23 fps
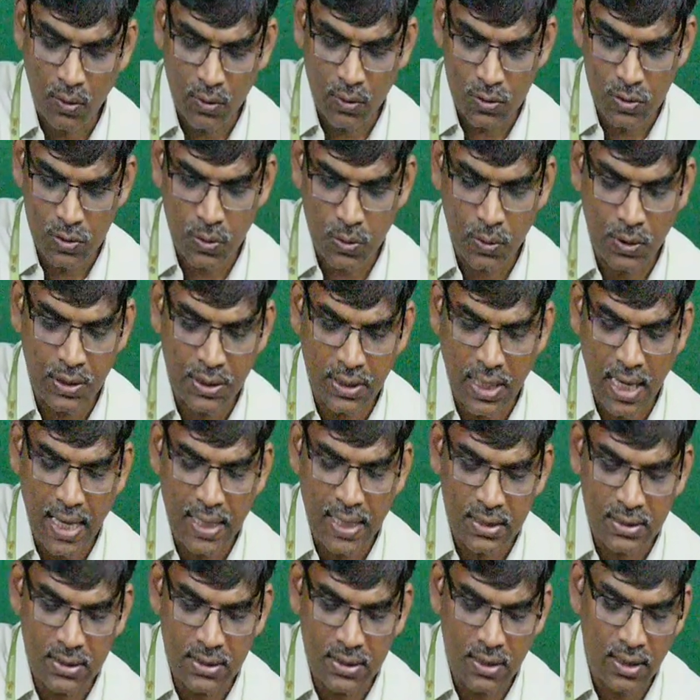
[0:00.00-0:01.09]
so it
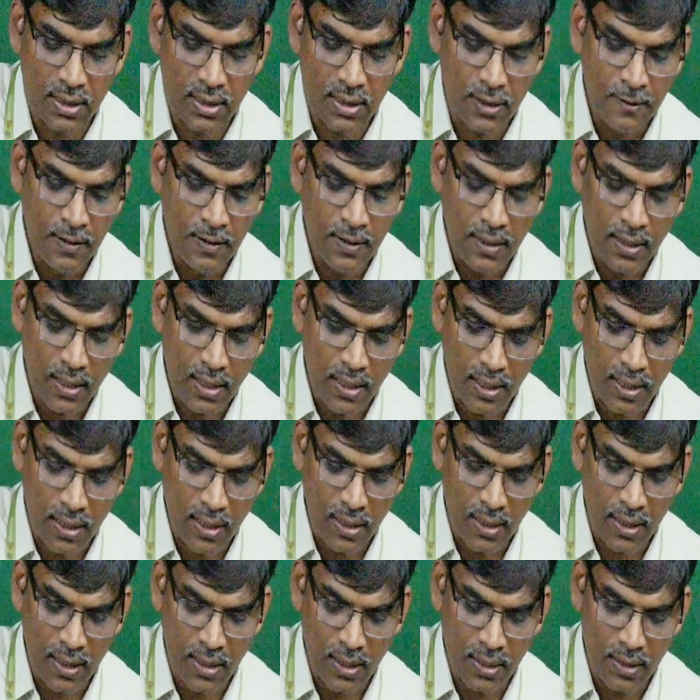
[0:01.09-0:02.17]
carries the
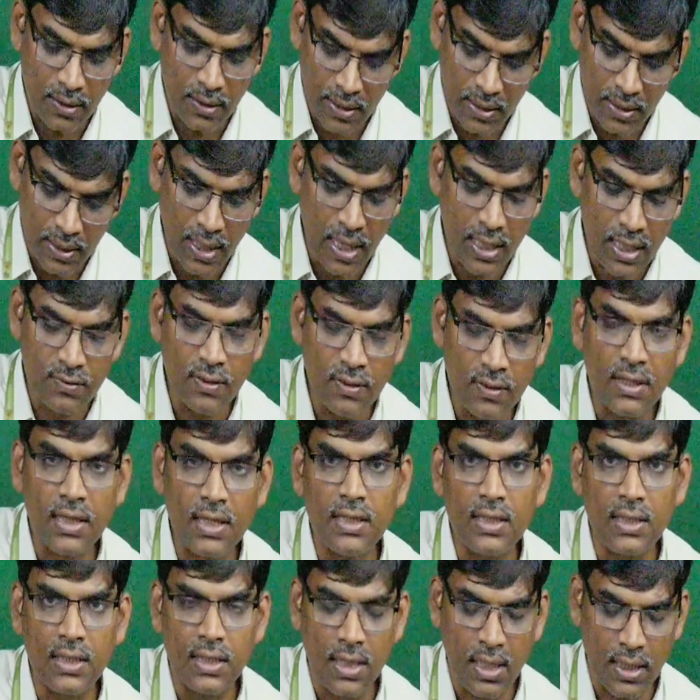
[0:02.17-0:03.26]
actual
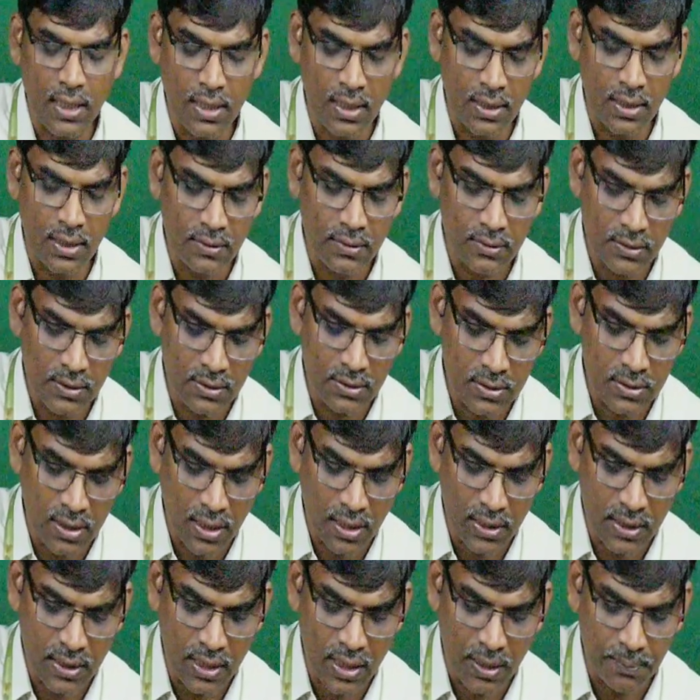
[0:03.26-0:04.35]
rated current. This is the
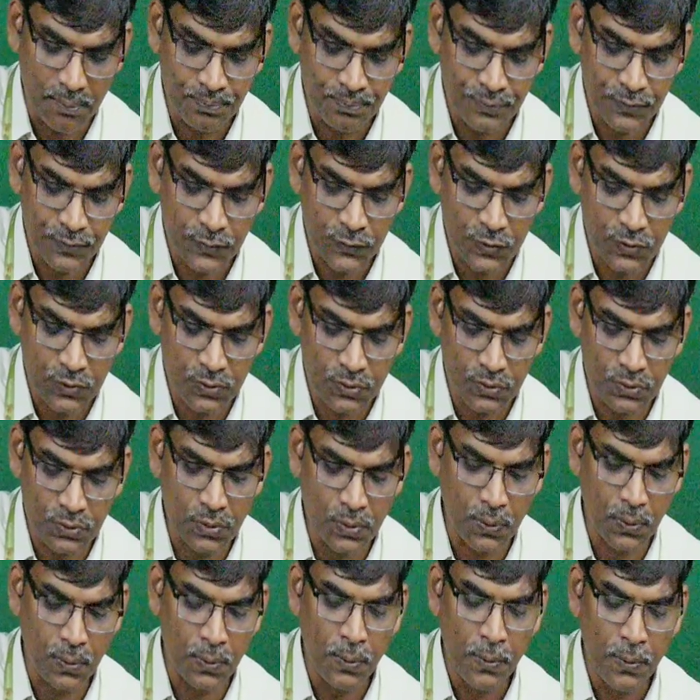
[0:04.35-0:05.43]
IA.
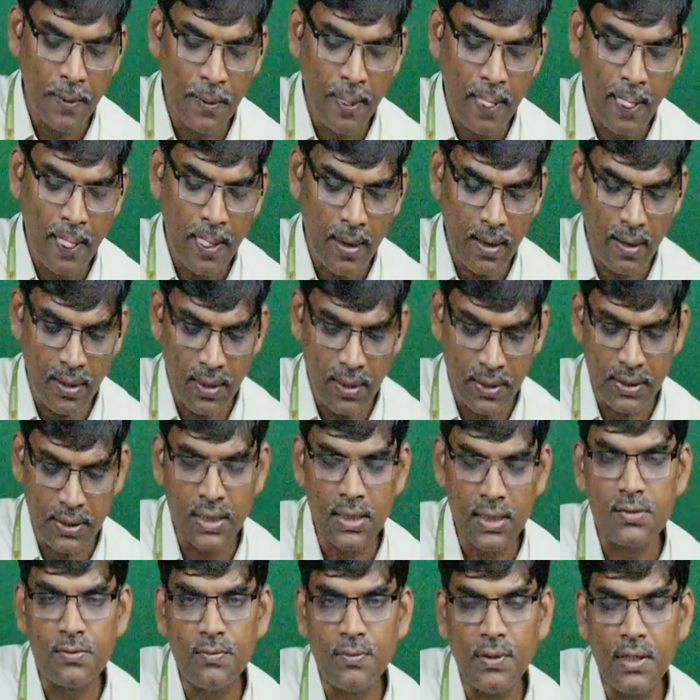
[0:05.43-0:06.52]
So IA
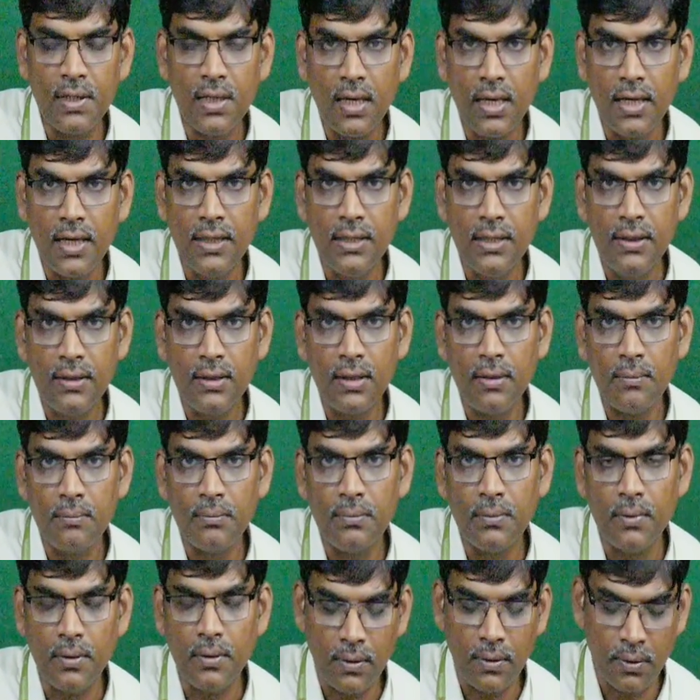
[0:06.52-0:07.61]
is very high.
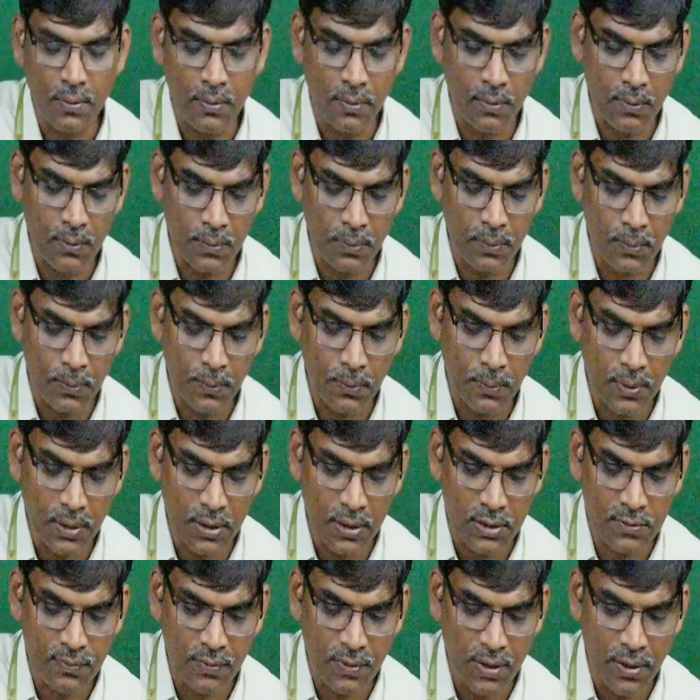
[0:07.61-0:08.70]

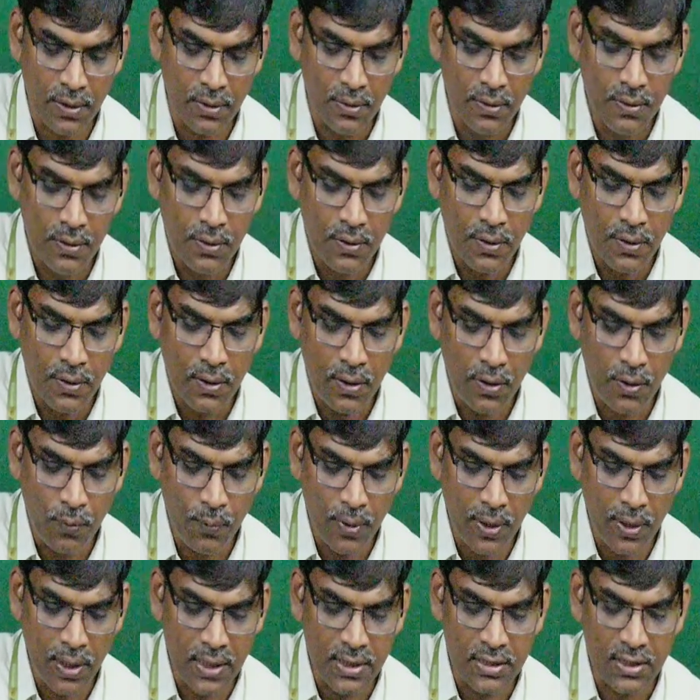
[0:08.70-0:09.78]
That's why we
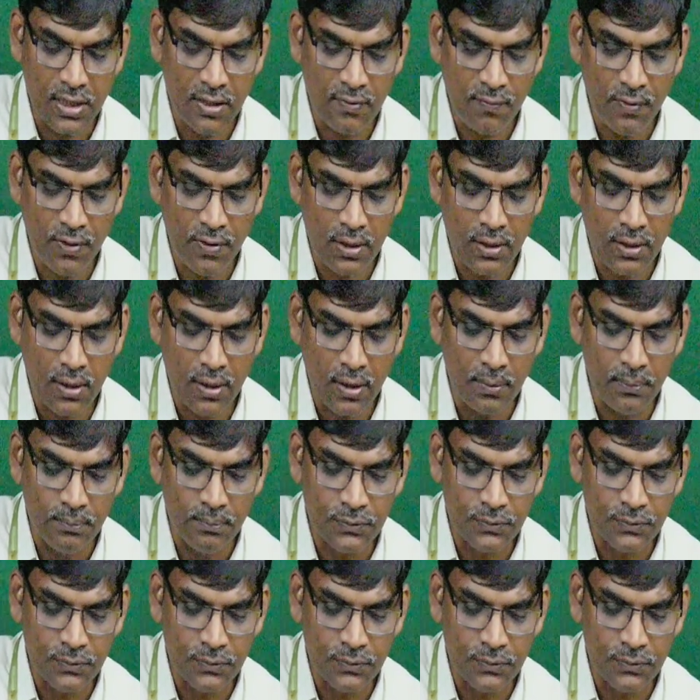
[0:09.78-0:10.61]
are designed for the